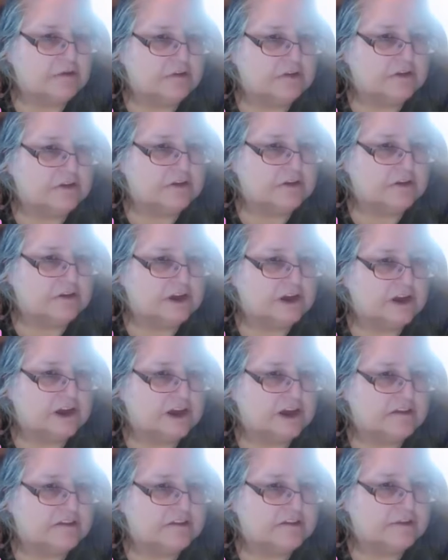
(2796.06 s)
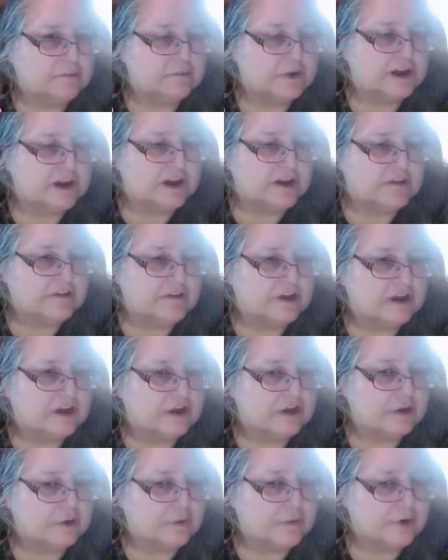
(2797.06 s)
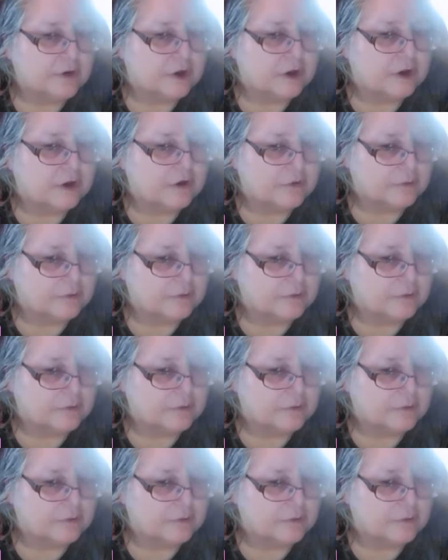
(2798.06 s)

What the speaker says: and see what he's got going on